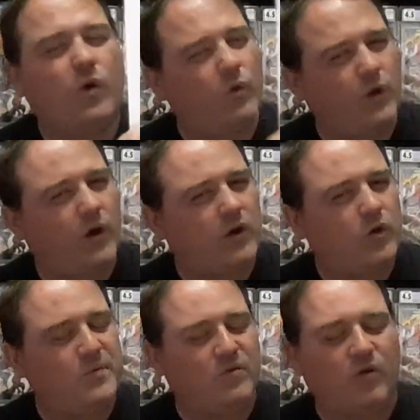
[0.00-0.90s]
Although I
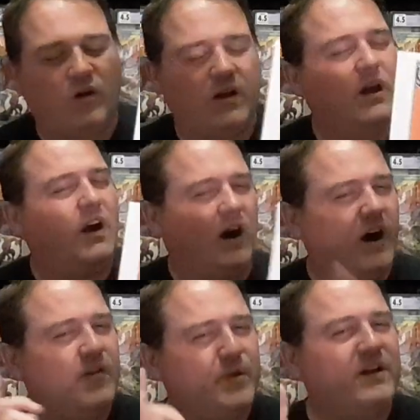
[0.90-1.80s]
could be wrong.
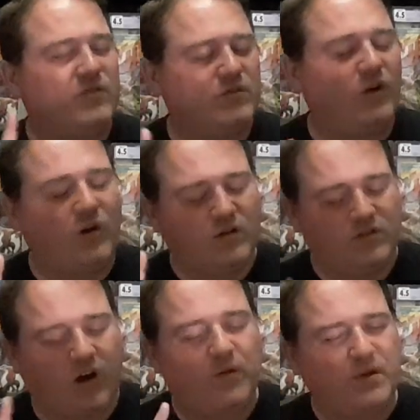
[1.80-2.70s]
I've been
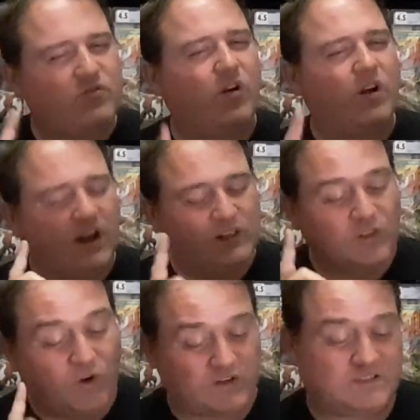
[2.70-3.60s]
wrong a
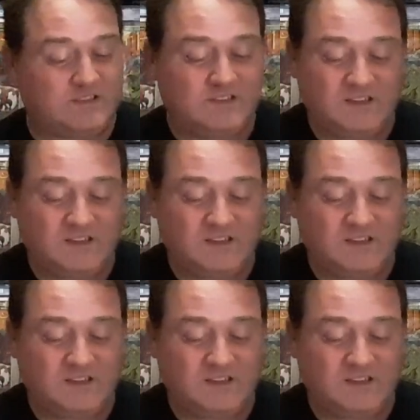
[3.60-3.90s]
lot.